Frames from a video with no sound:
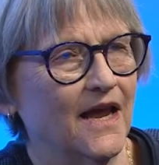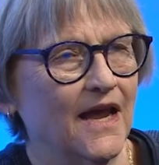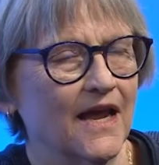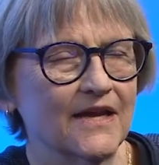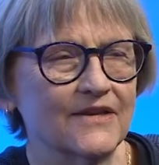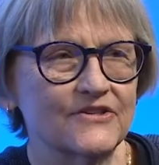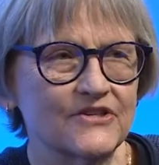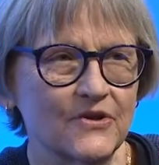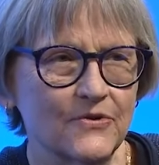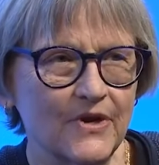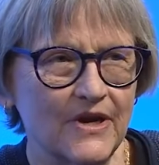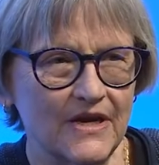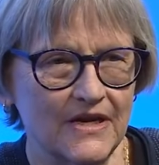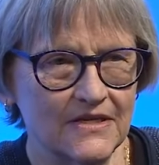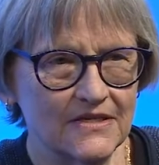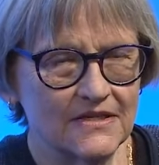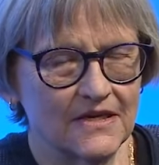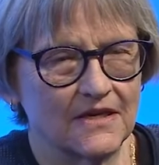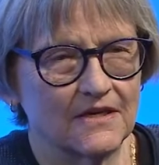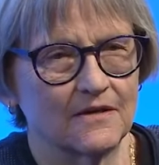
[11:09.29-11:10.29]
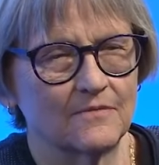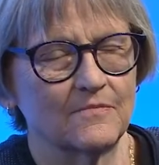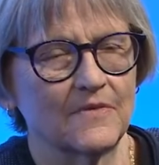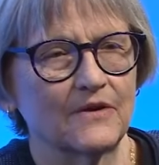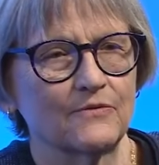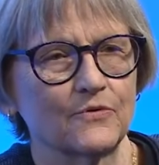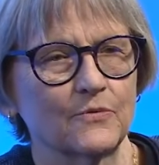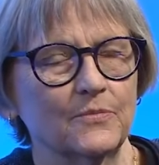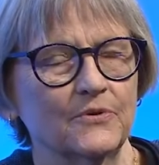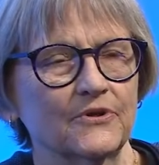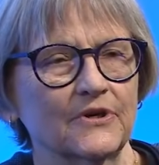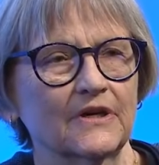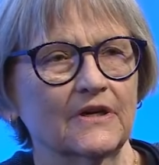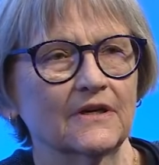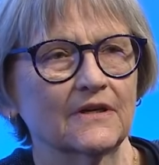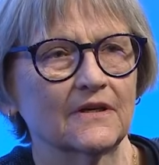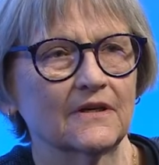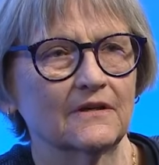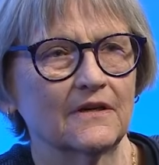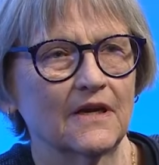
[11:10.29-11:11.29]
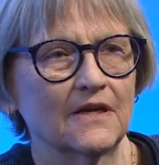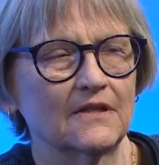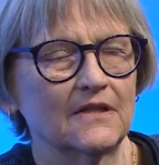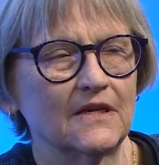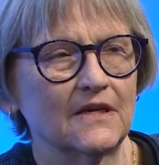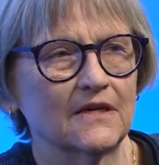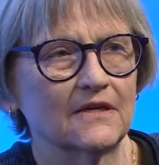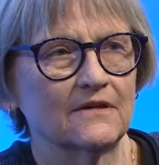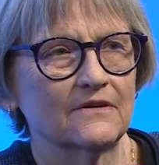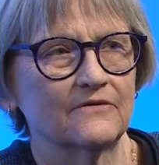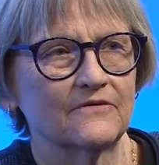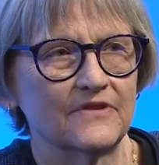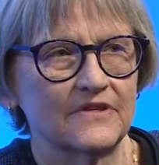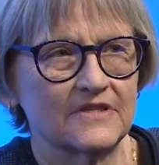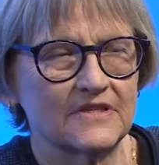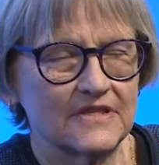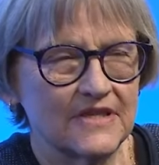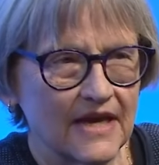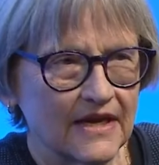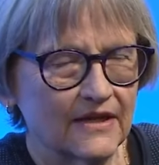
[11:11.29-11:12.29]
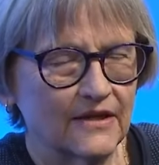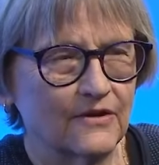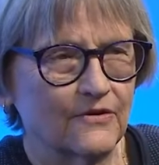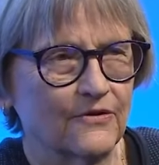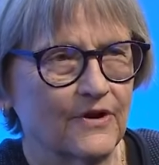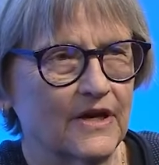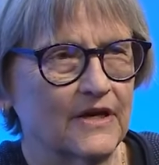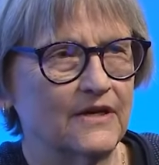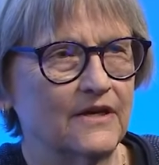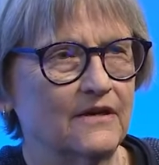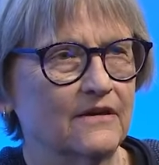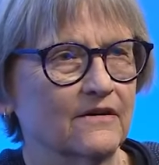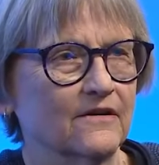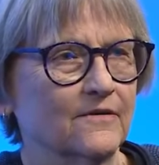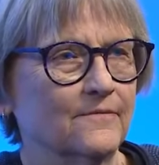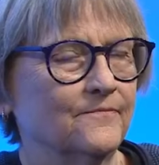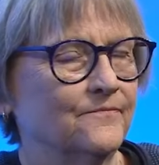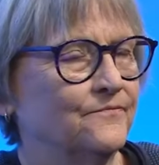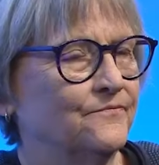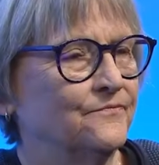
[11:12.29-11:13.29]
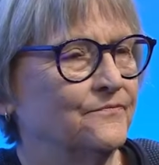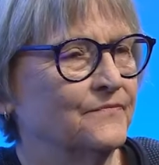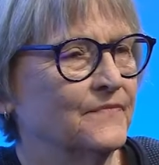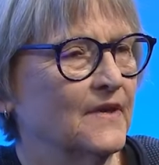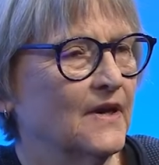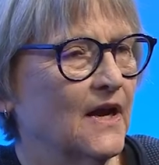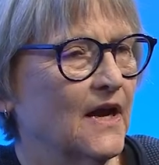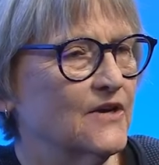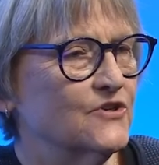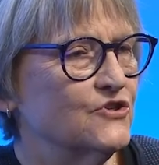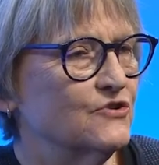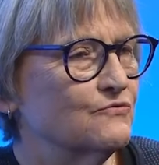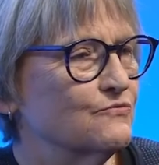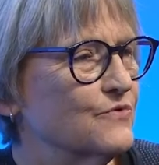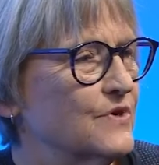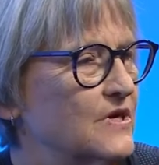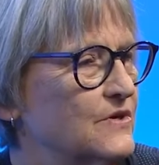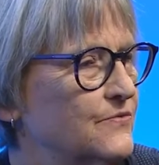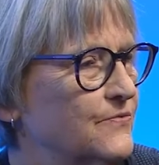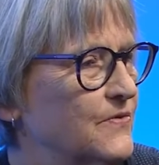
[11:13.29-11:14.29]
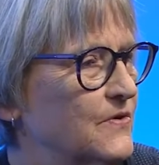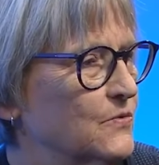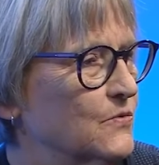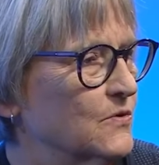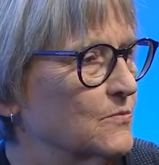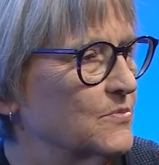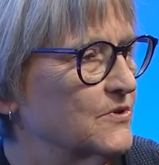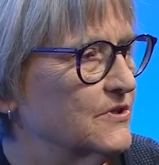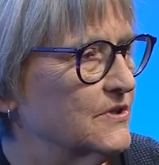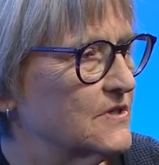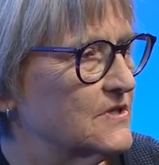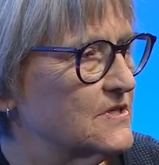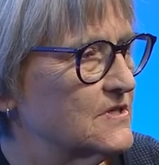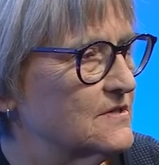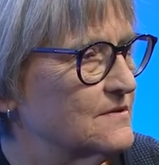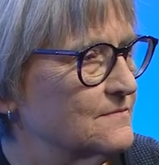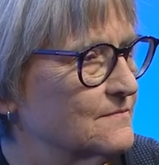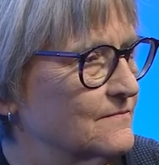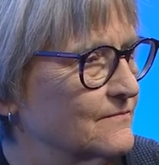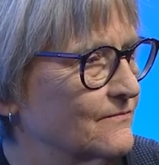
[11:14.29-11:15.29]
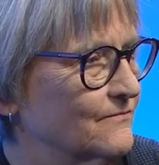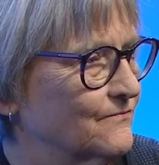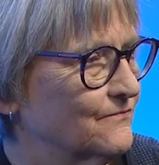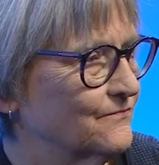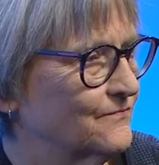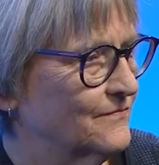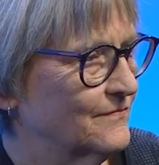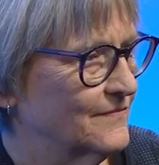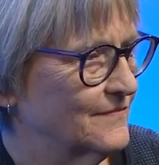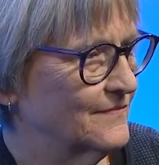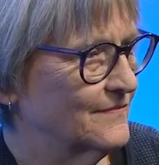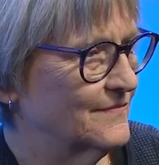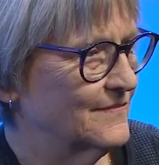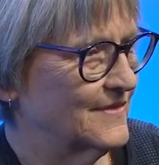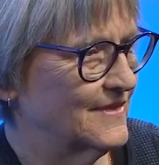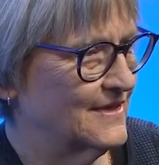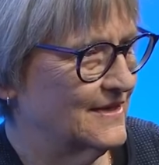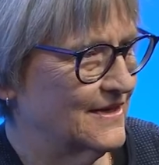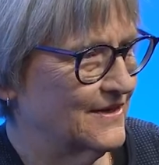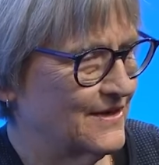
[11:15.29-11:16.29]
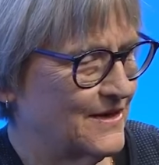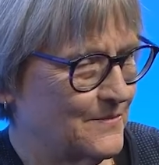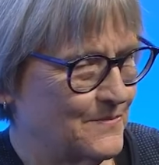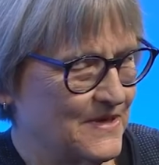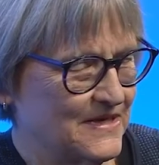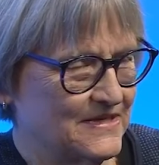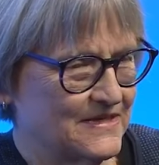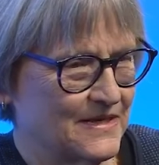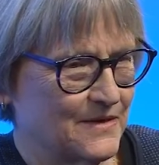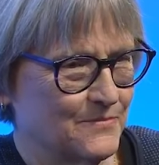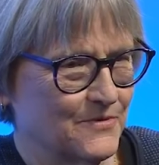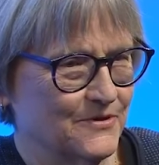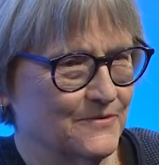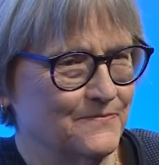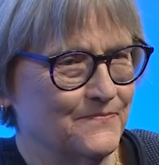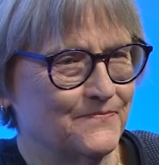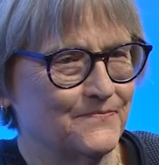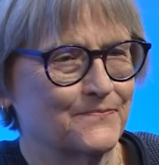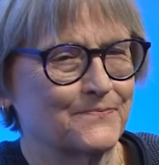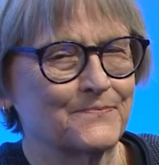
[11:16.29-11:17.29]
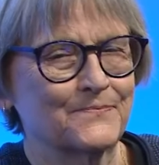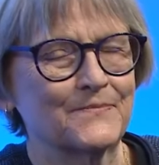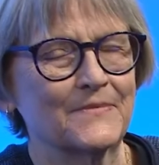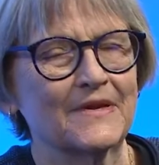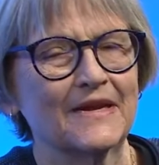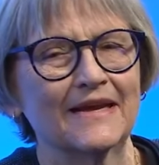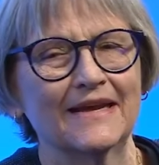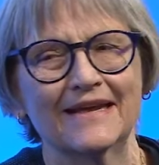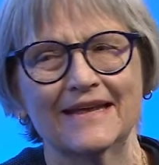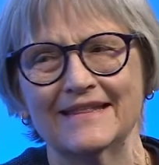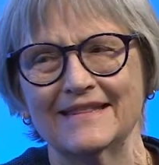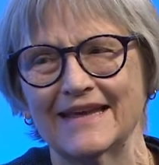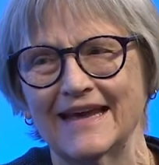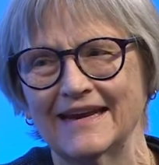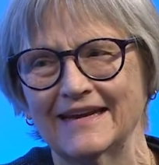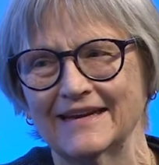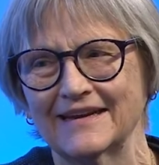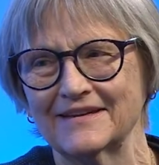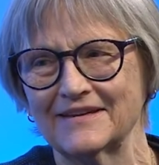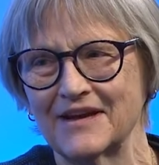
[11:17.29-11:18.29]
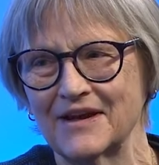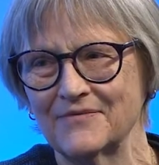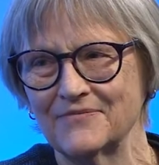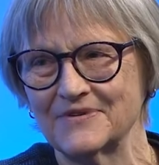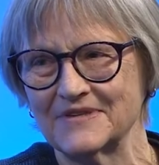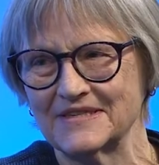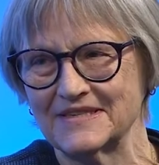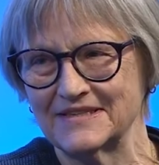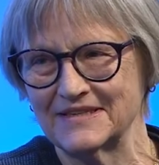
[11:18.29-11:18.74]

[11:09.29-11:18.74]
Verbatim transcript: And so he said on my report card at the end of the second grade year, I should read fewer books the coming summer, that enough is